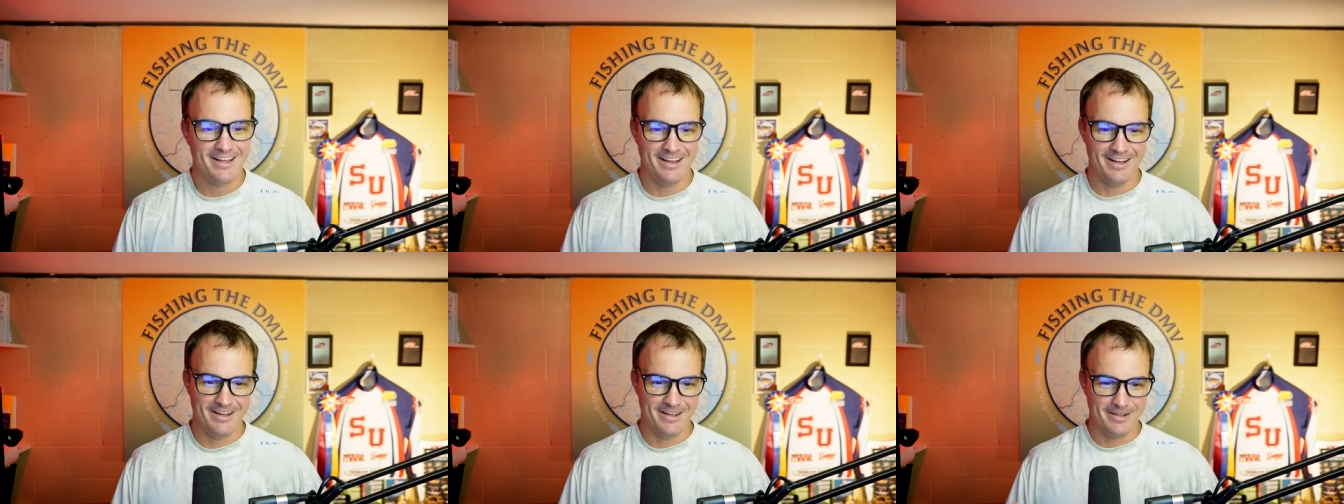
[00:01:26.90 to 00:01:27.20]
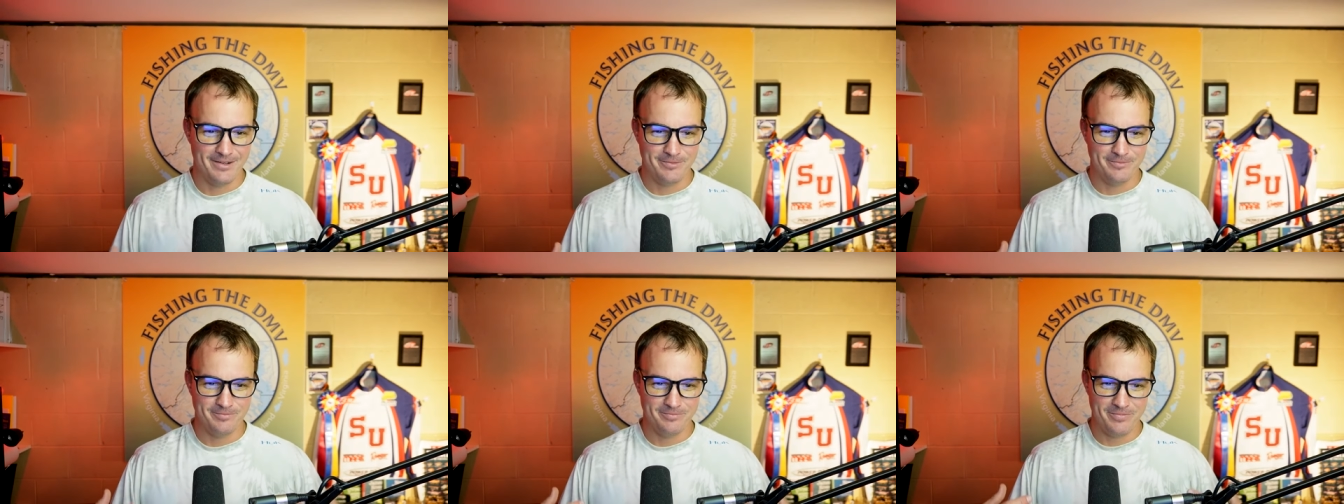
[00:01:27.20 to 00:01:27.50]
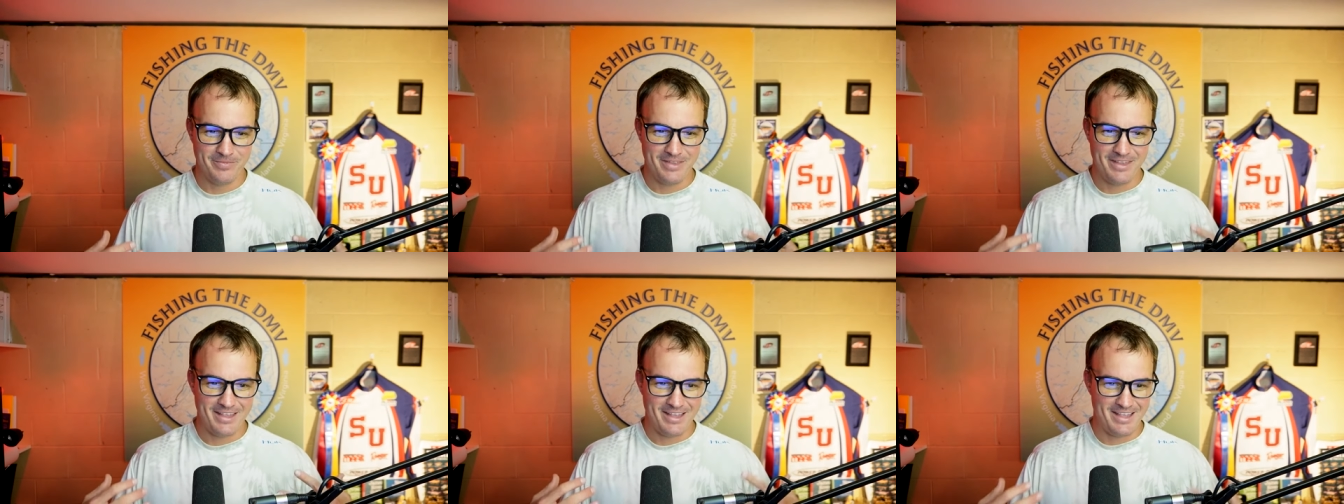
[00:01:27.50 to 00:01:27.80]
Um,
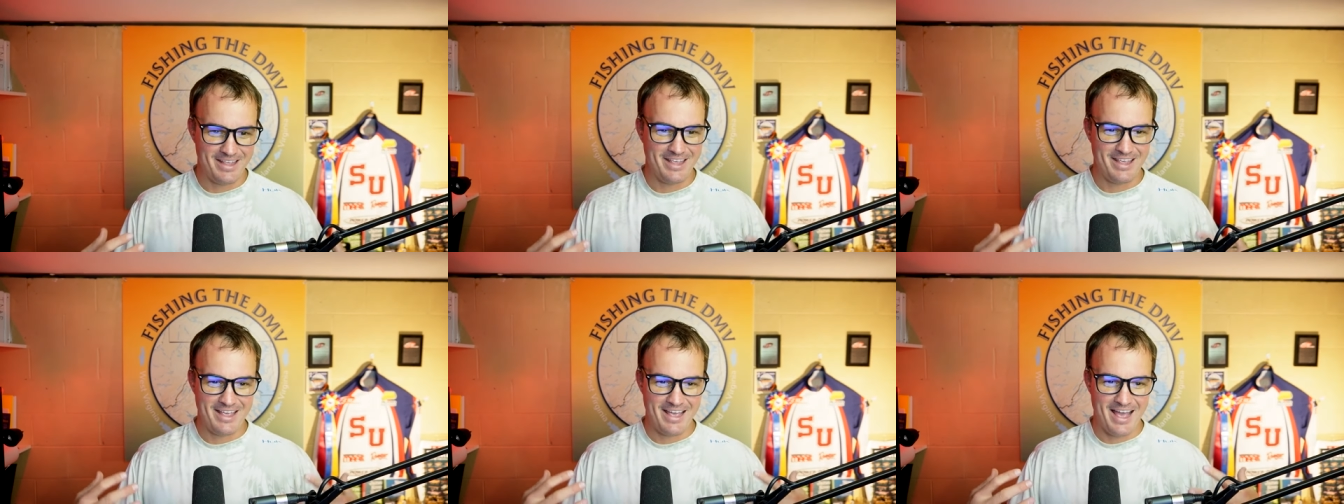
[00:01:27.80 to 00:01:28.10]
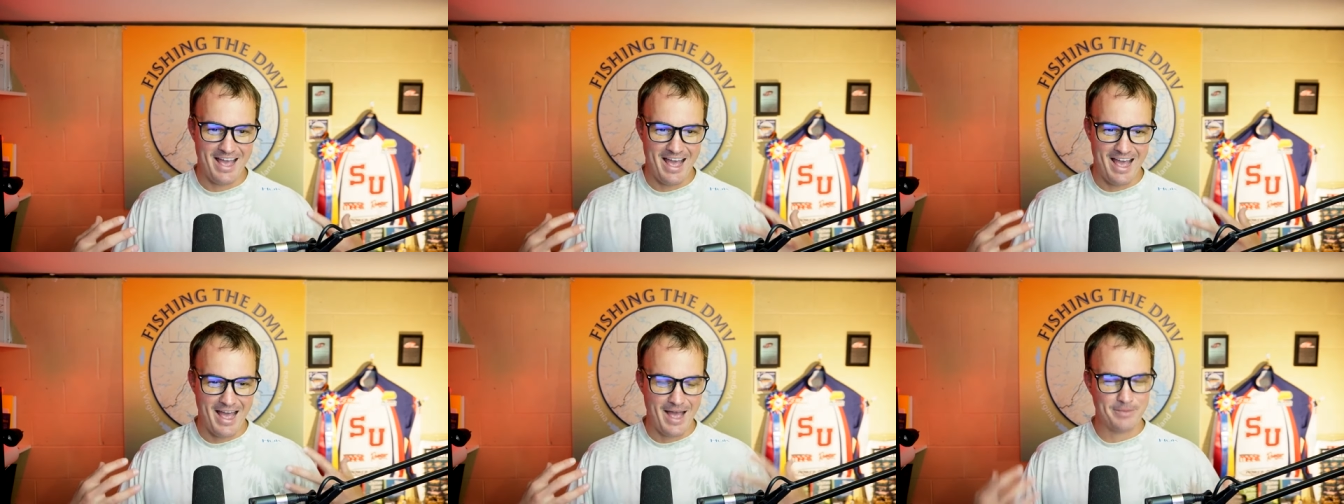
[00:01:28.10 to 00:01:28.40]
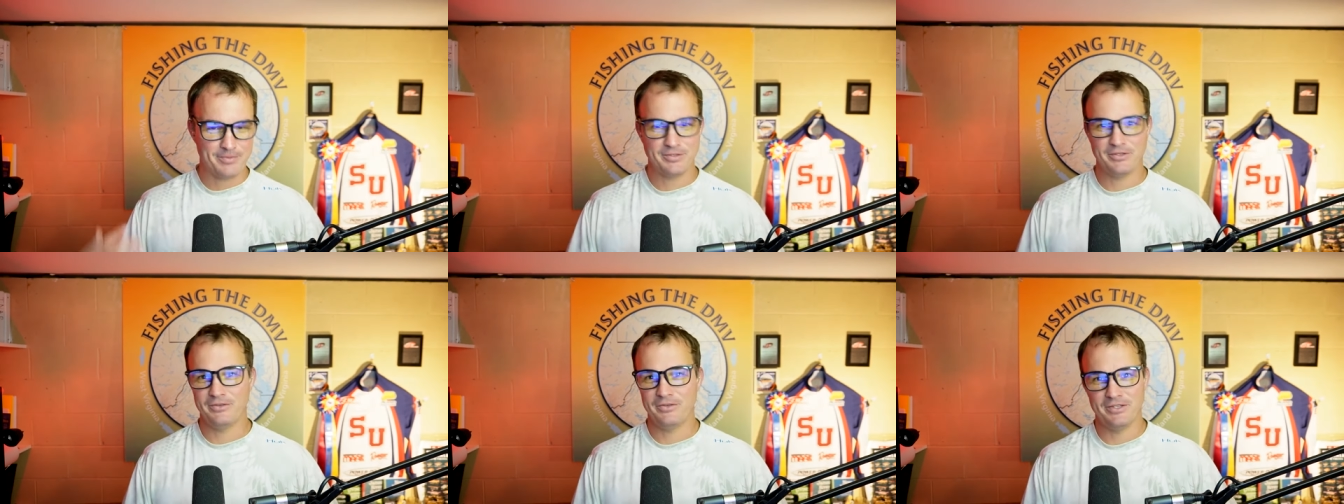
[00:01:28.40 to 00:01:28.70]
he
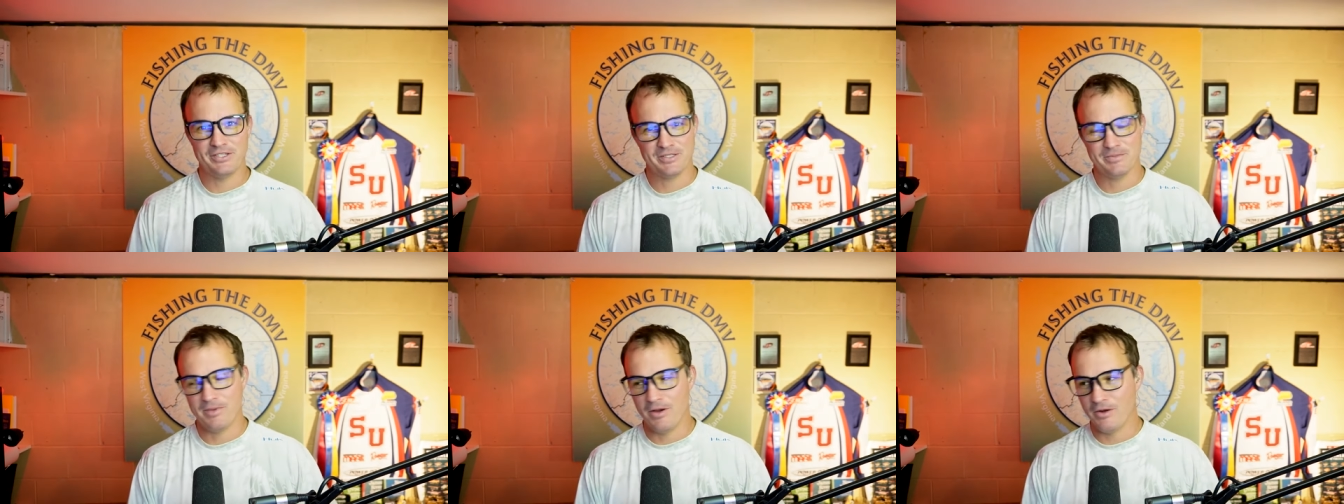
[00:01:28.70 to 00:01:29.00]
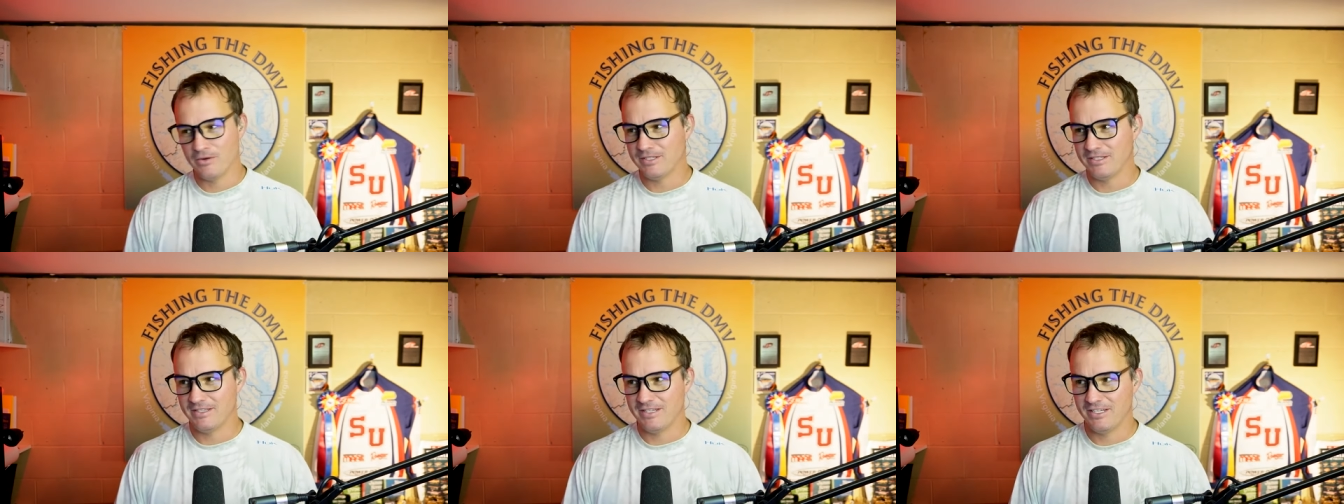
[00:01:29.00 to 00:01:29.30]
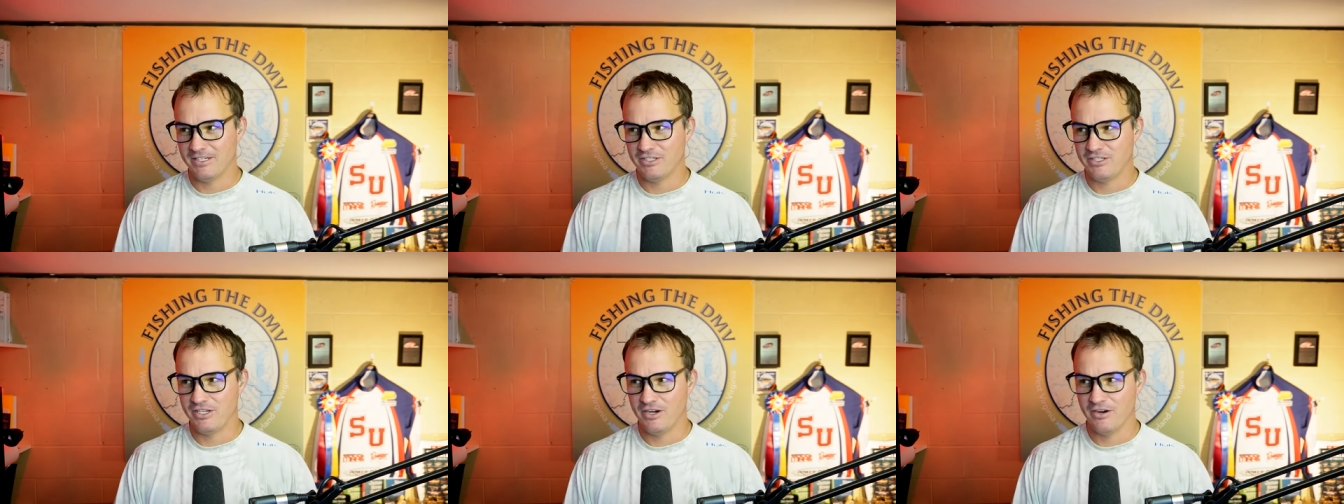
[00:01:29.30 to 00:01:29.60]
absolutely smoked it
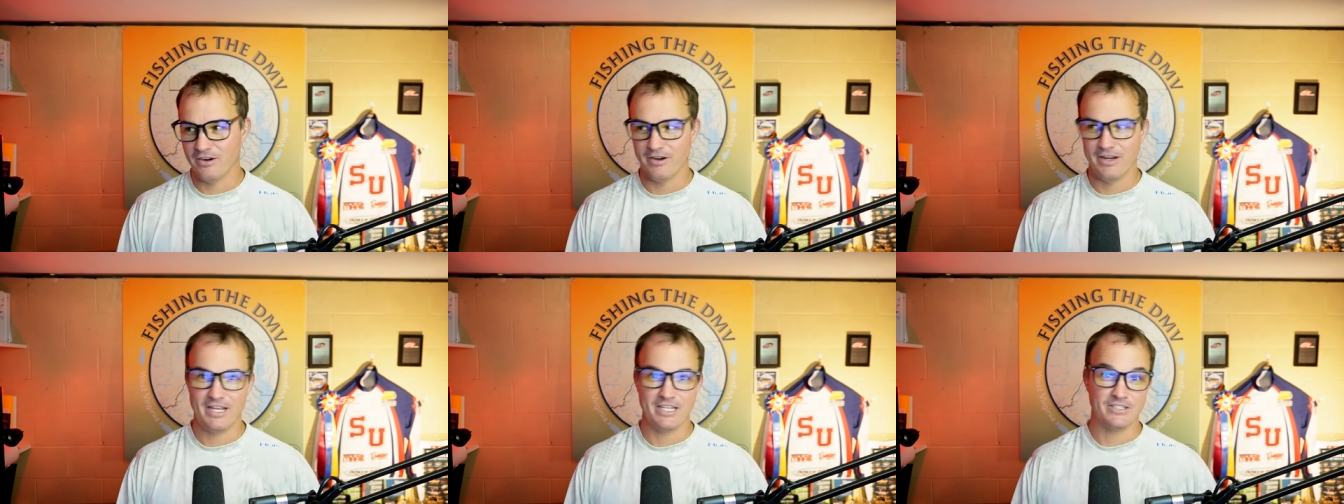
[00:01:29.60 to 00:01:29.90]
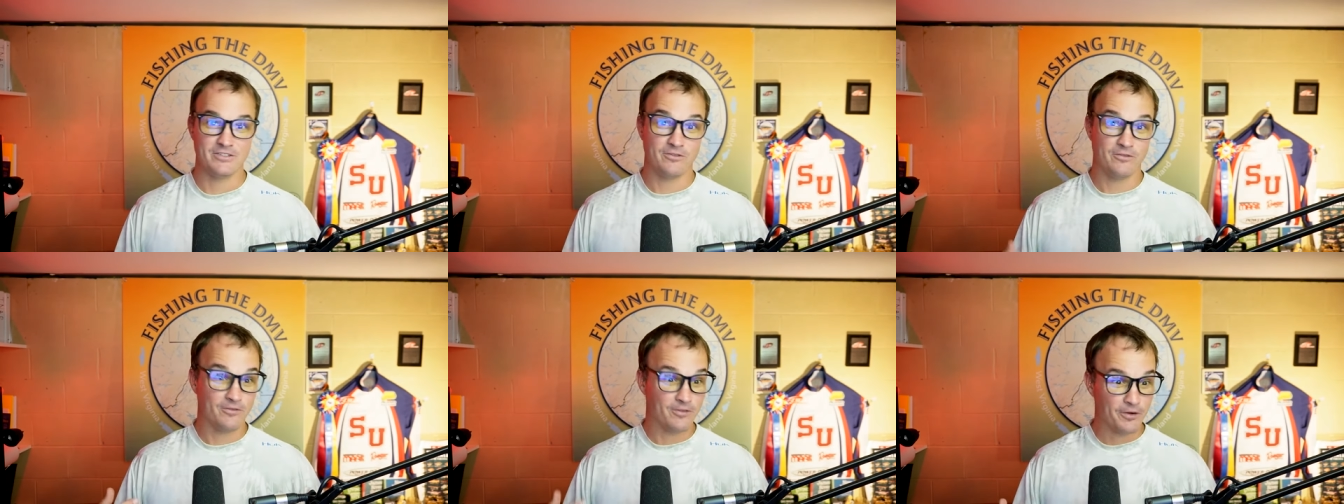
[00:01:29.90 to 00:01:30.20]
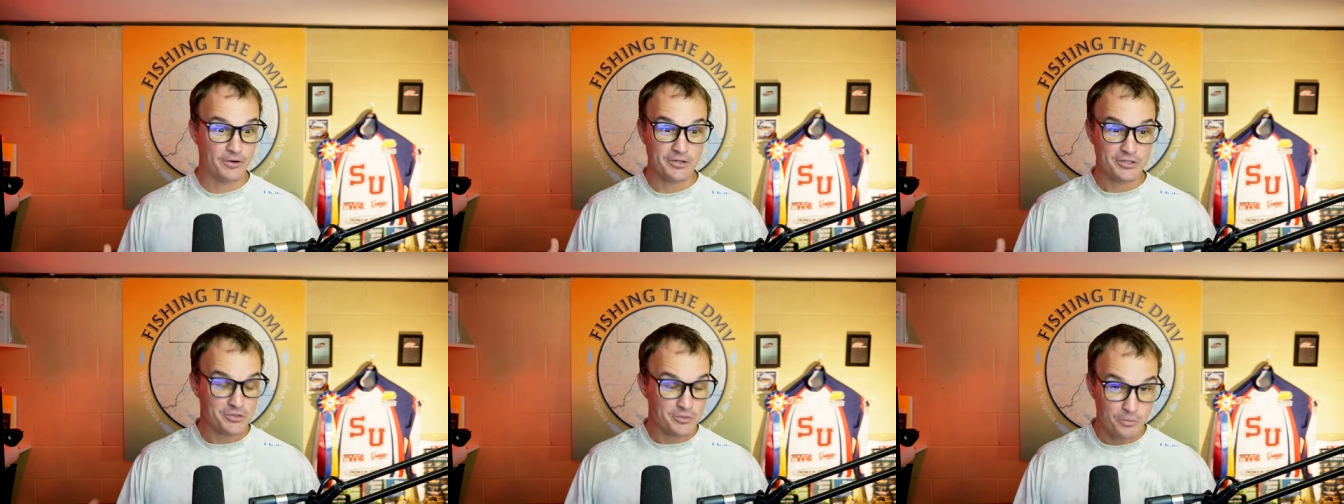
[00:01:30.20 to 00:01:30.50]
this year, his
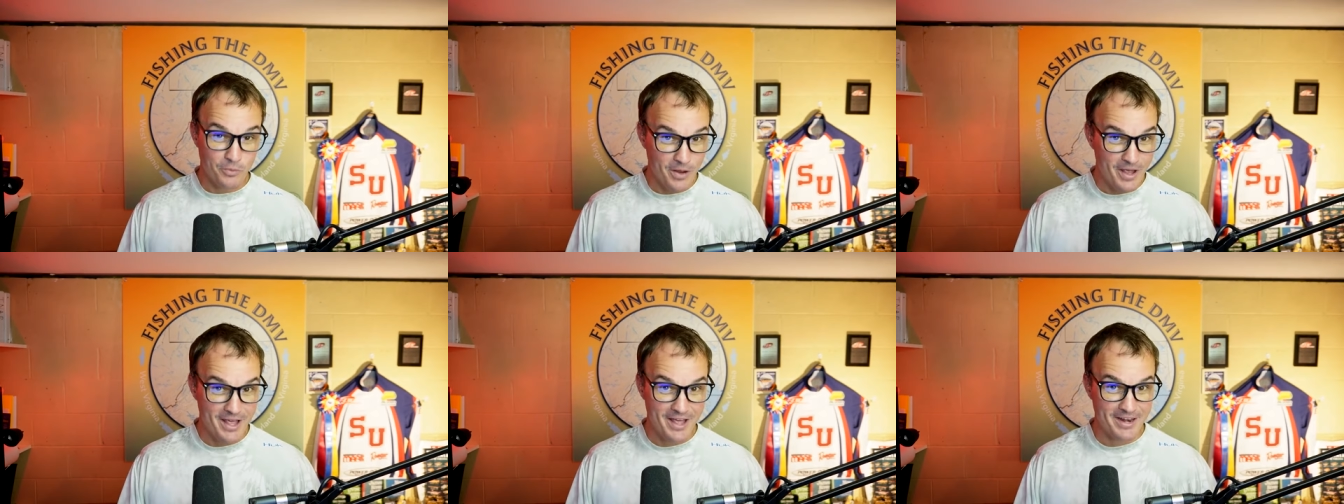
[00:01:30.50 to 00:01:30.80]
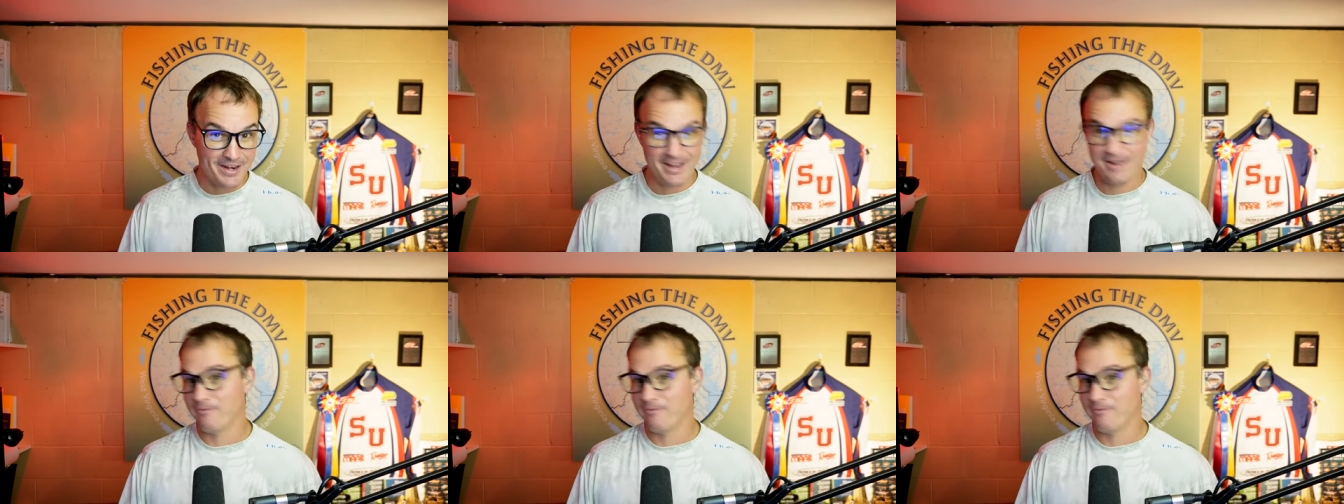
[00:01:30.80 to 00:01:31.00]
first win,